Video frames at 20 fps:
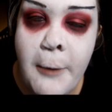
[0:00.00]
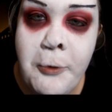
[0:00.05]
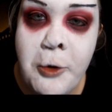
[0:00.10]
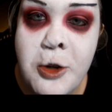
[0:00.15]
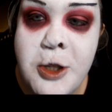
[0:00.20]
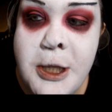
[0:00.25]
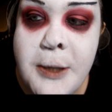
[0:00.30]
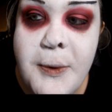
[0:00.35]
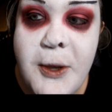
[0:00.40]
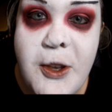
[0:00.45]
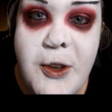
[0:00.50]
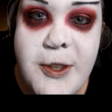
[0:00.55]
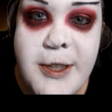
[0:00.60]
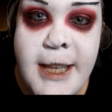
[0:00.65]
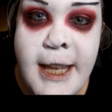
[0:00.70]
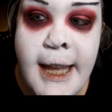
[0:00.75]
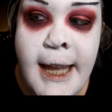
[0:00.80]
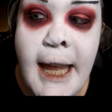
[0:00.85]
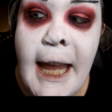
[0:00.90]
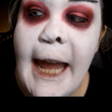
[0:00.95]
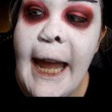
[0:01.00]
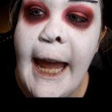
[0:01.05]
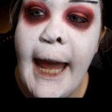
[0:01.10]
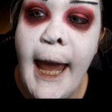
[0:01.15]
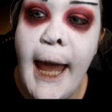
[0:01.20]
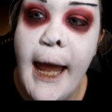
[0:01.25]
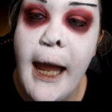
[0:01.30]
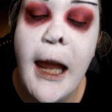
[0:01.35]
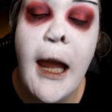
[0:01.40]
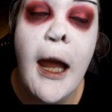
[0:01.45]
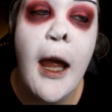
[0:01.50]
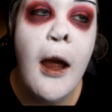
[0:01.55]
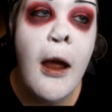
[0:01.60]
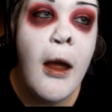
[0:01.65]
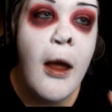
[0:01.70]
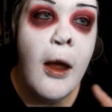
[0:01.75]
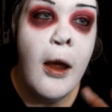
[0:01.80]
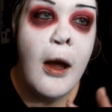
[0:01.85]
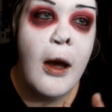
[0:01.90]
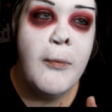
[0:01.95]
I'm going to be using a
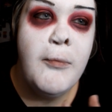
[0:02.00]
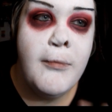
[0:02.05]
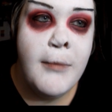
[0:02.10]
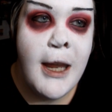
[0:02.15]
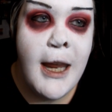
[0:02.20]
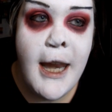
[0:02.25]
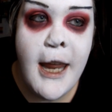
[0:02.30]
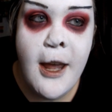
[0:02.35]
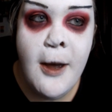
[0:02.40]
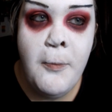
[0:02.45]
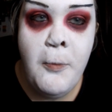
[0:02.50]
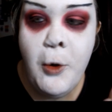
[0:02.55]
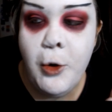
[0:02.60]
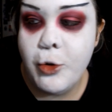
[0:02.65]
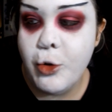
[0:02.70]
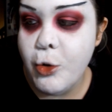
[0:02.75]
medium